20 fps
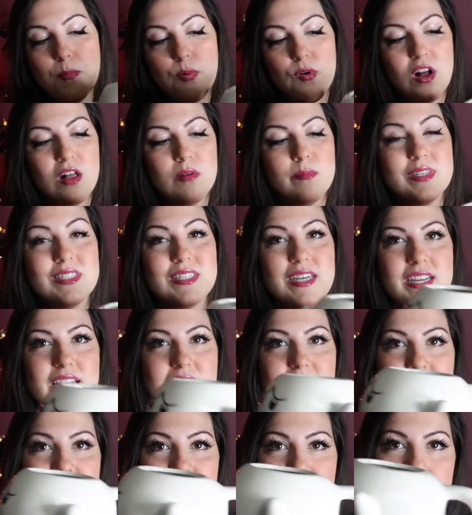problem is,
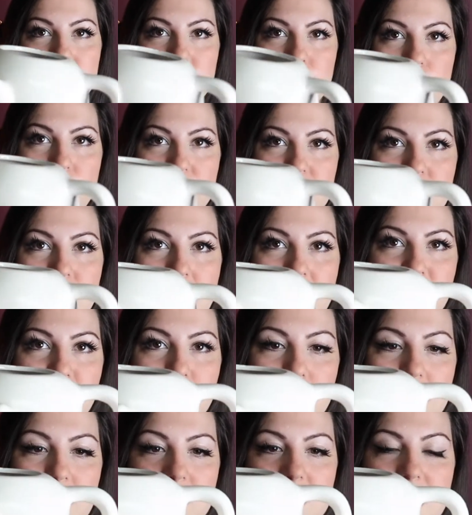again, when you have
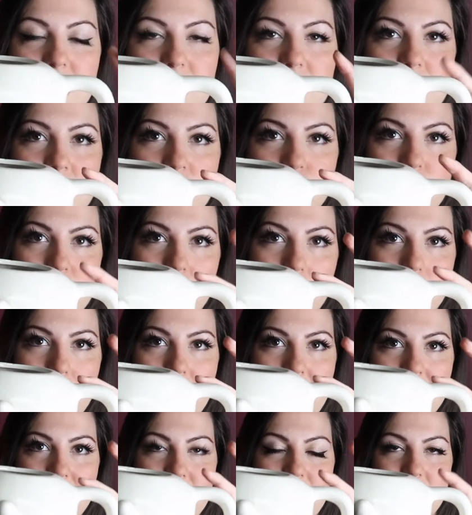mugs like this where the
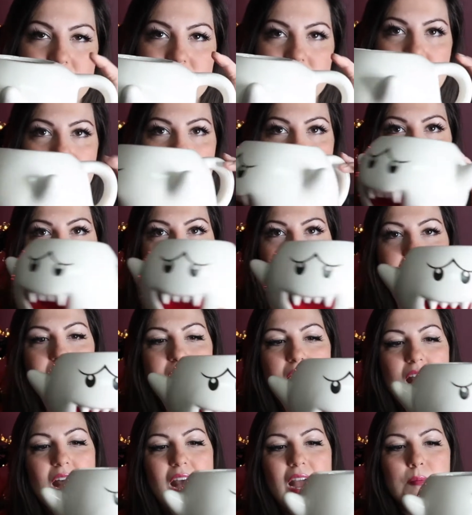back has this,
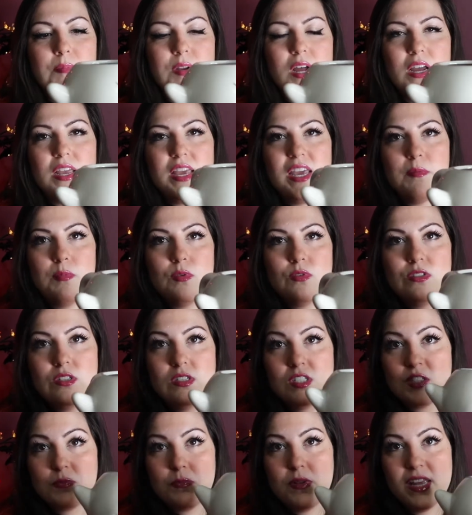I'm not able to
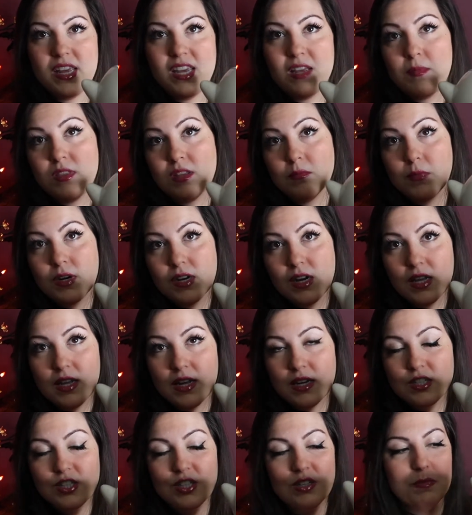display him in the mug
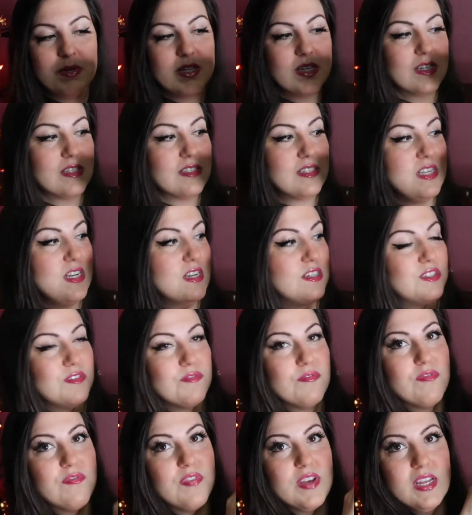collection because he
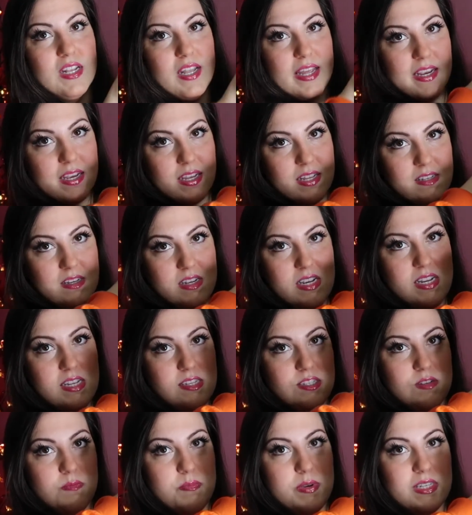doesn't fit. Like he
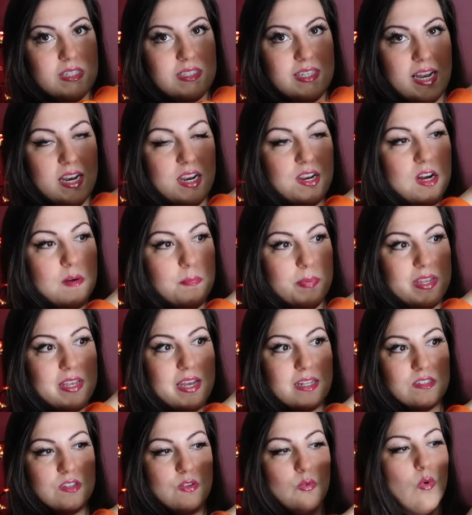needs to be standing up
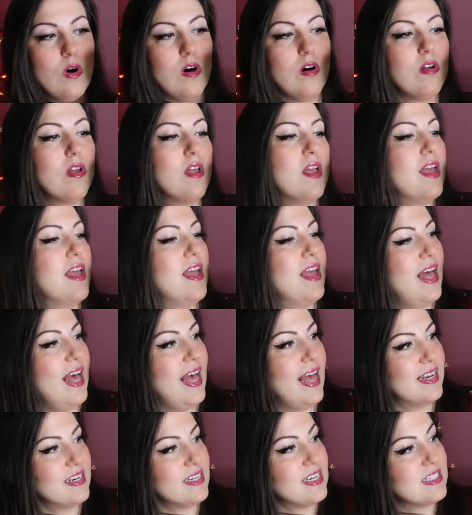against the wall,
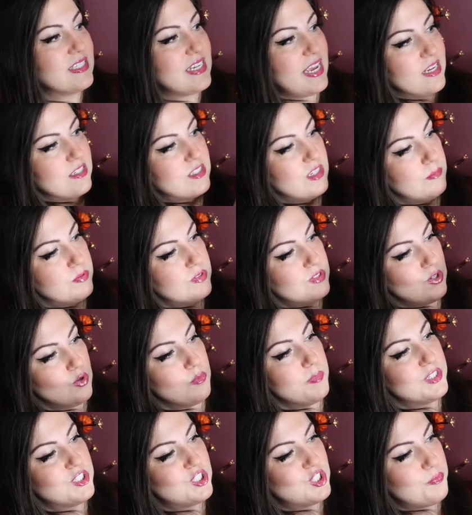and he takes up so
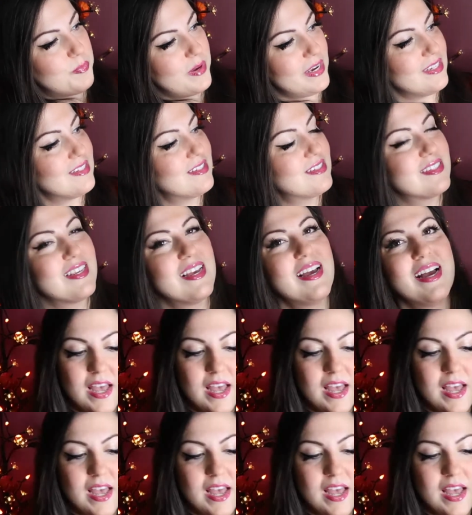much space.